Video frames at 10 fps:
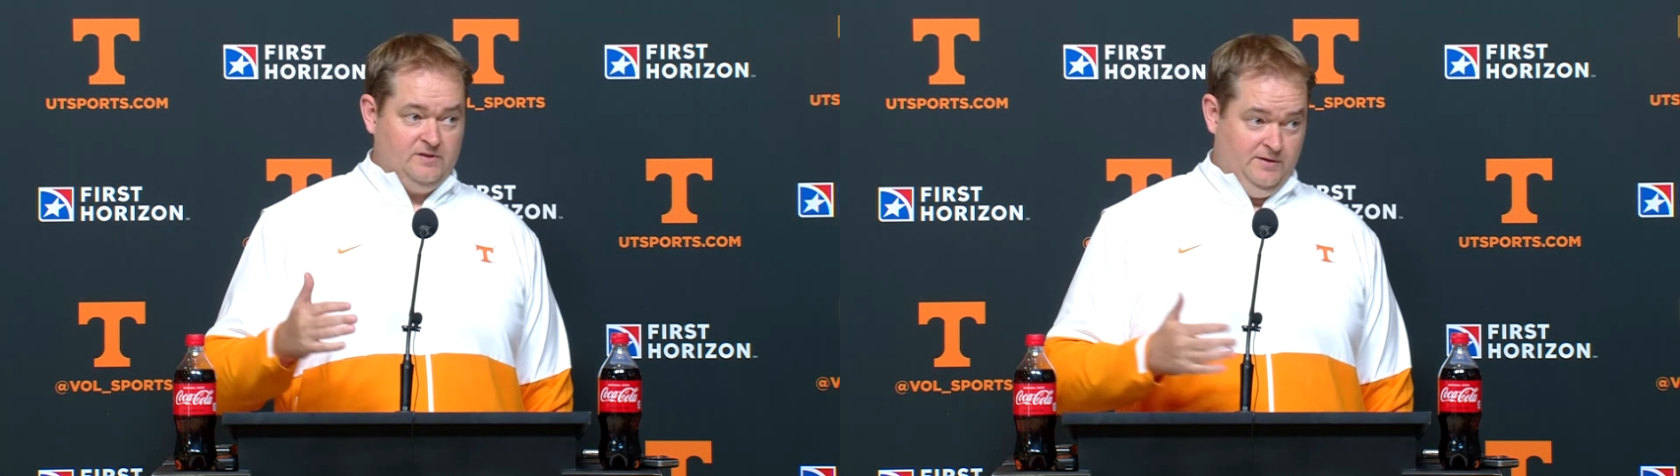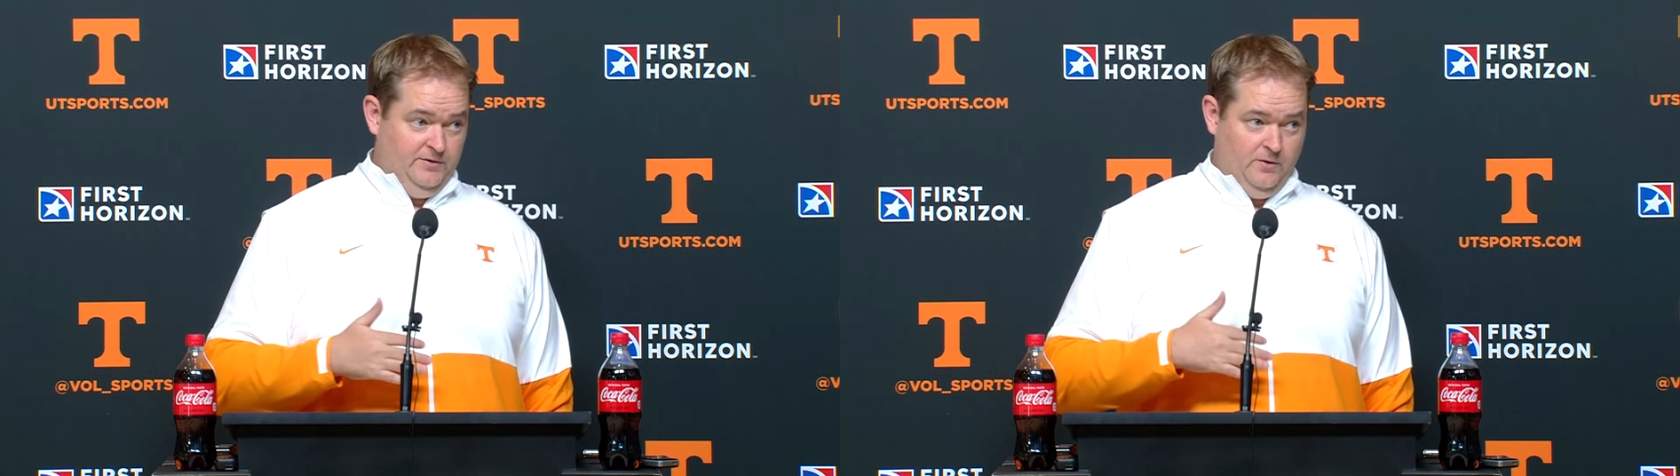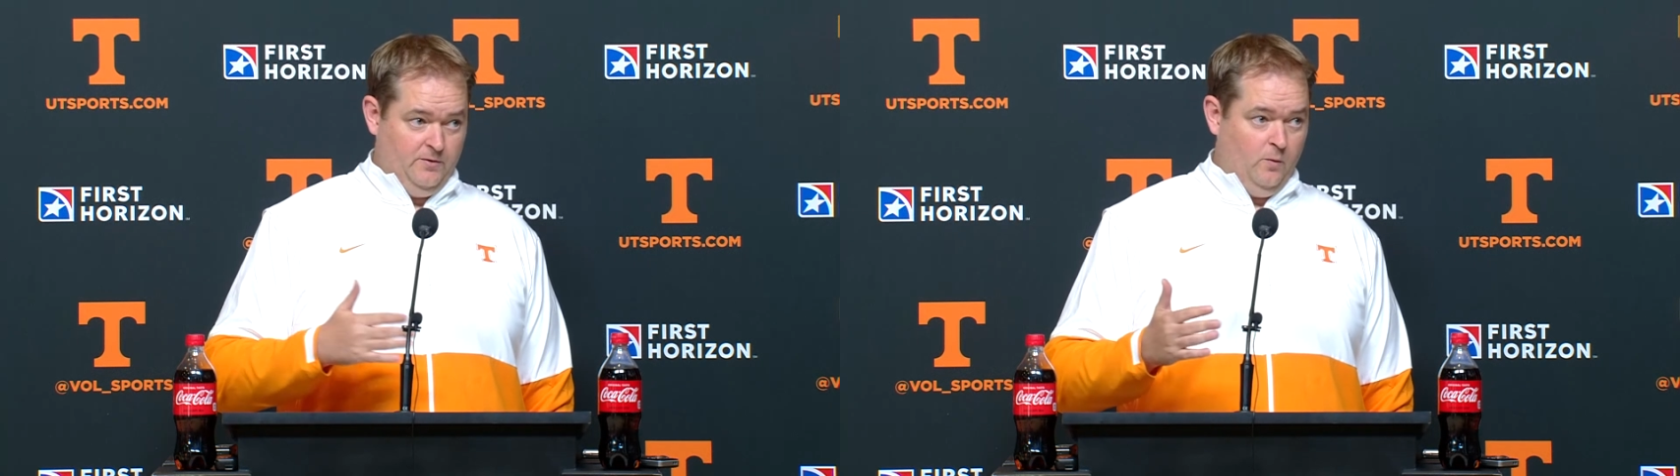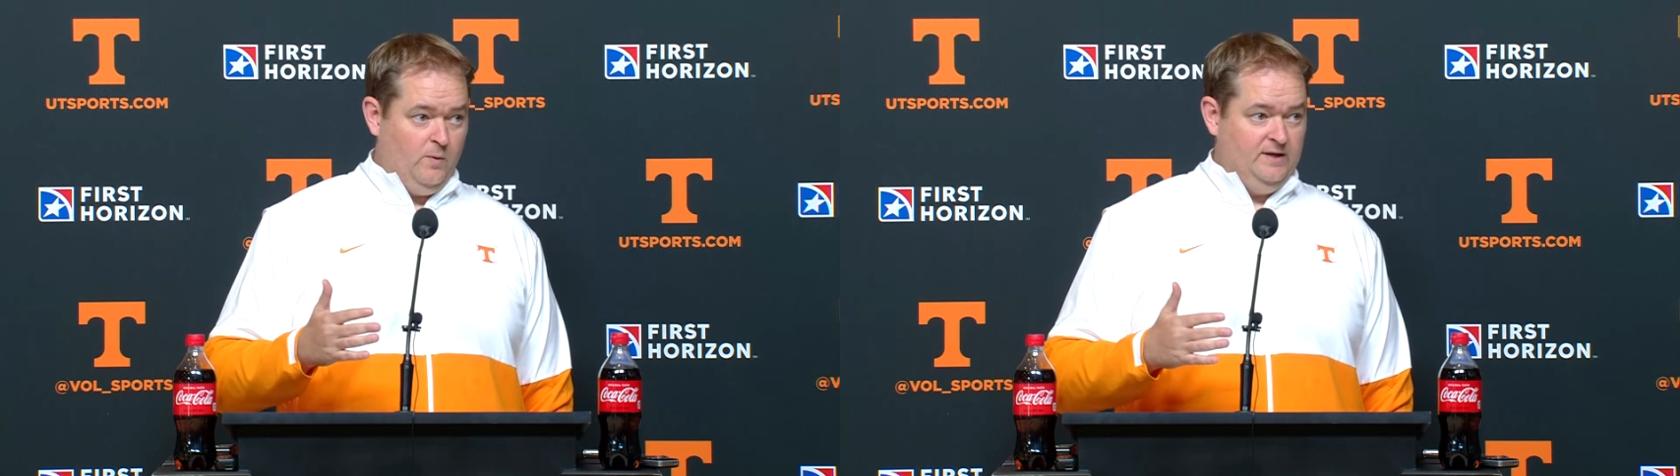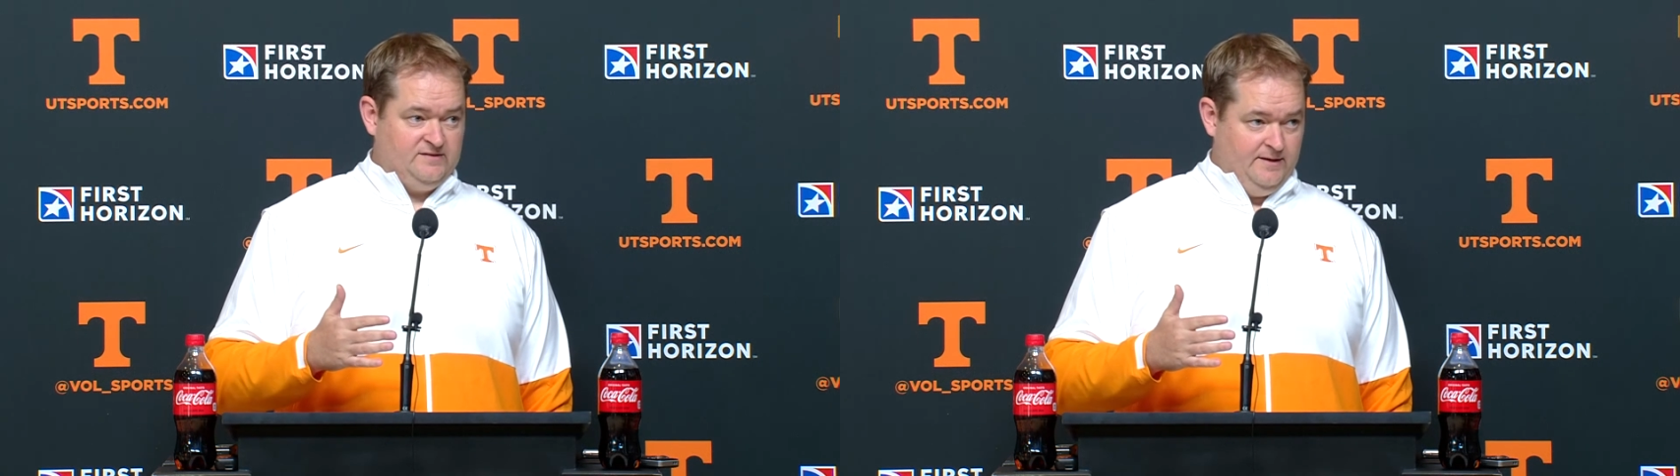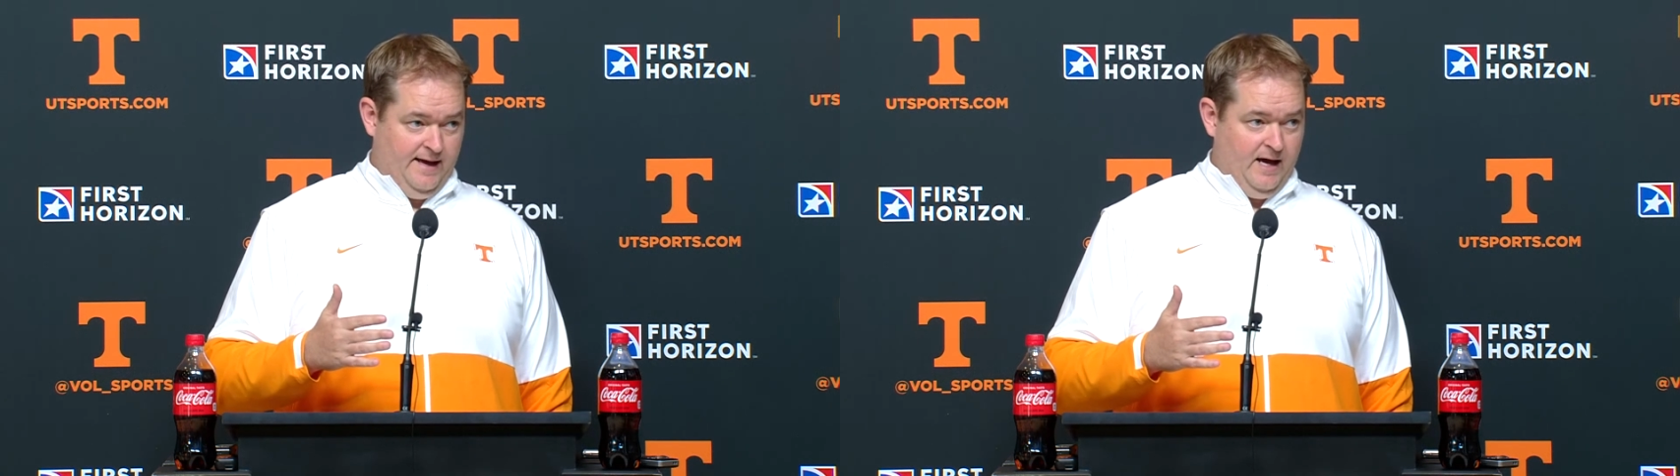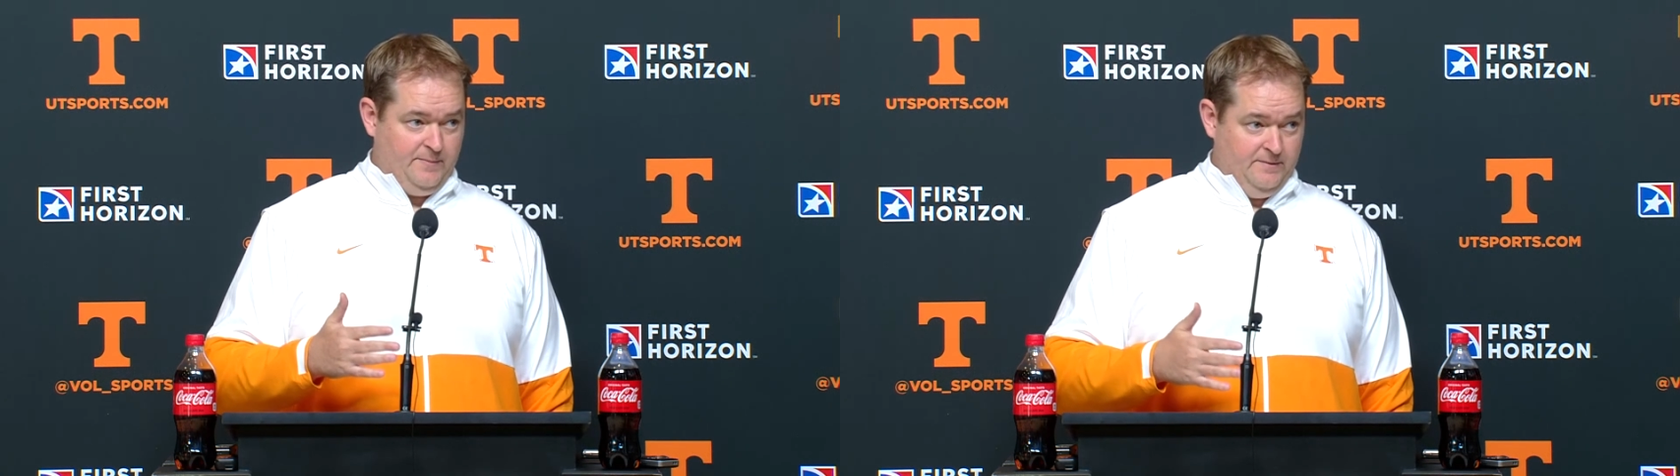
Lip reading: and you don't know when it's going to happen.